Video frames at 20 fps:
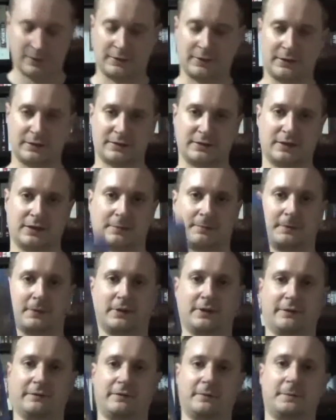Next up,
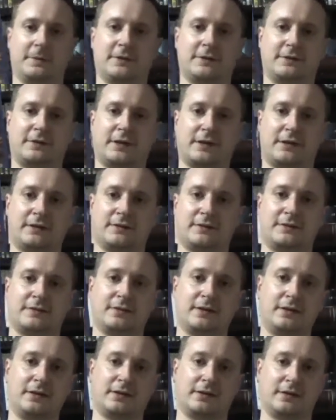Infamous Second
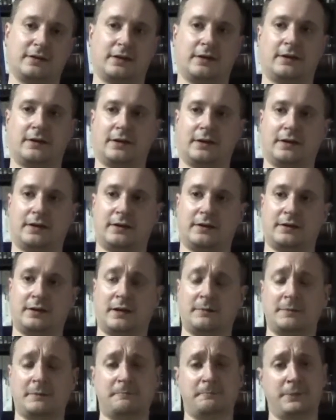Son, and
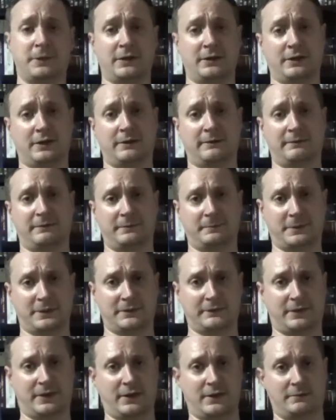I'm a big Infamous
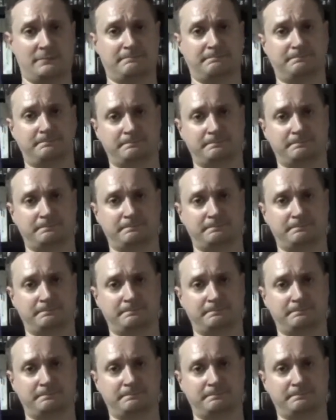fan.